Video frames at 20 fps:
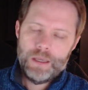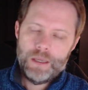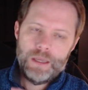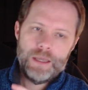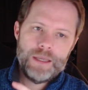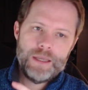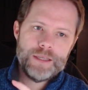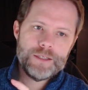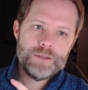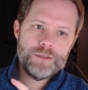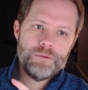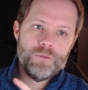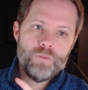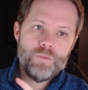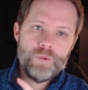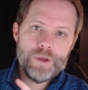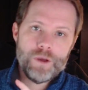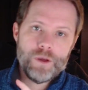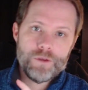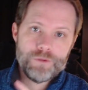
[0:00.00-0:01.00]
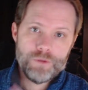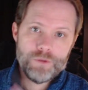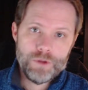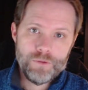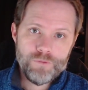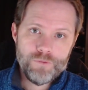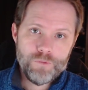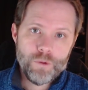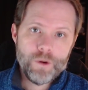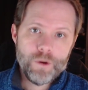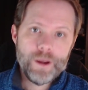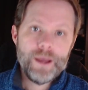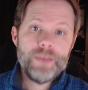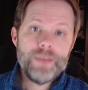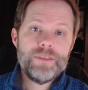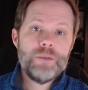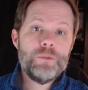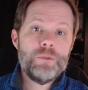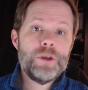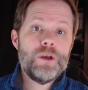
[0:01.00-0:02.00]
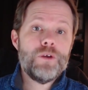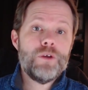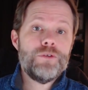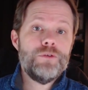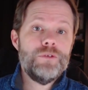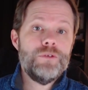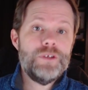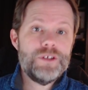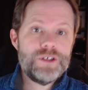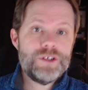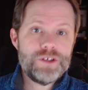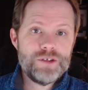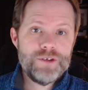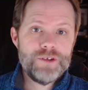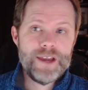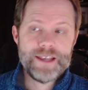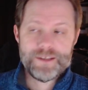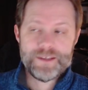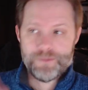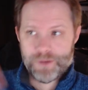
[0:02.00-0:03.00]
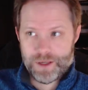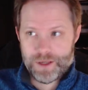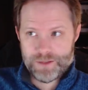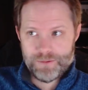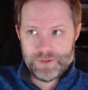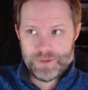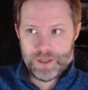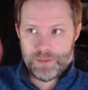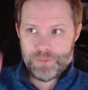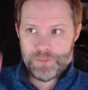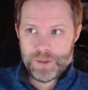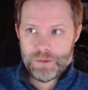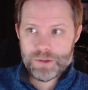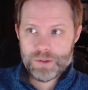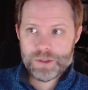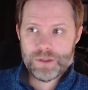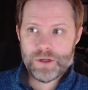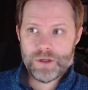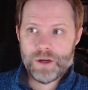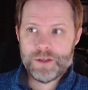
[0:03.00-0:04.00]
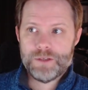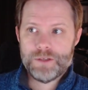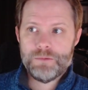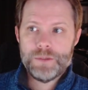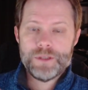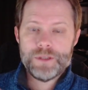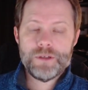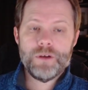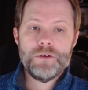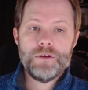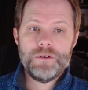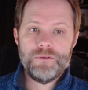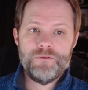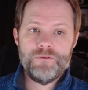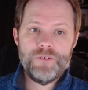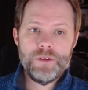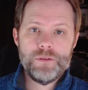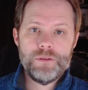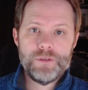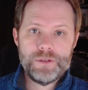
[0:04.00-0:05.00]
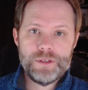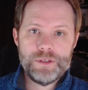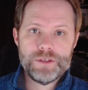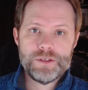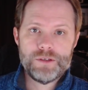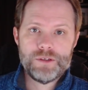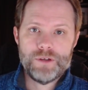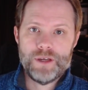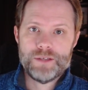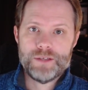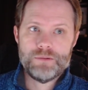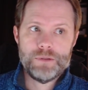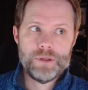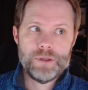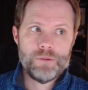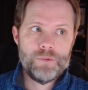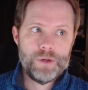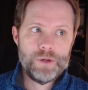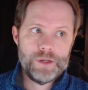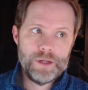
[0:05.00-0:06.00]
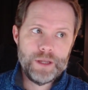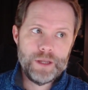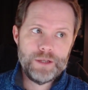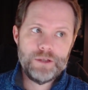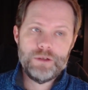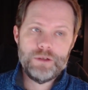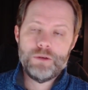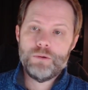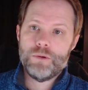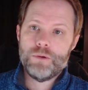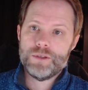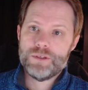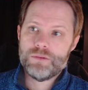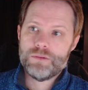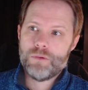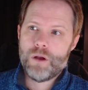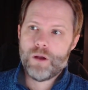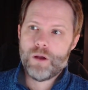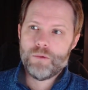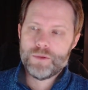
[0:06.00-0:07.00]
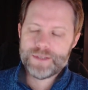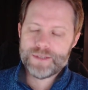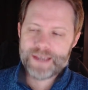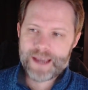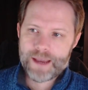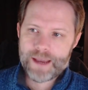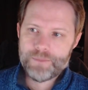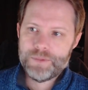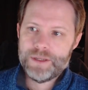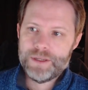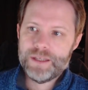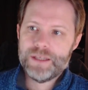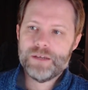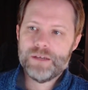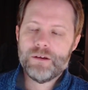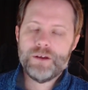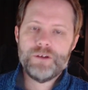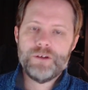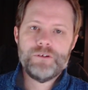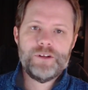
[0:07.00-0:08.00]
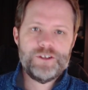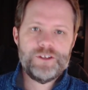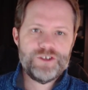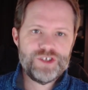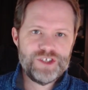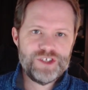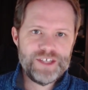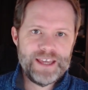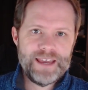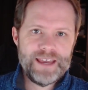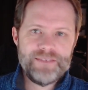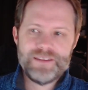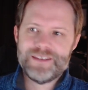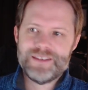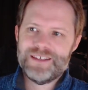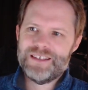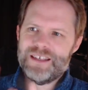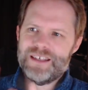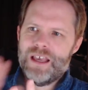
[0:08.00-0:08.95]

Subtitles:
So we go through euphoria, then we go through distress, because when the abuse starts, we start to feel the distress. We're like, what did I do? What's wrong? What's happening here? I don't understand. This is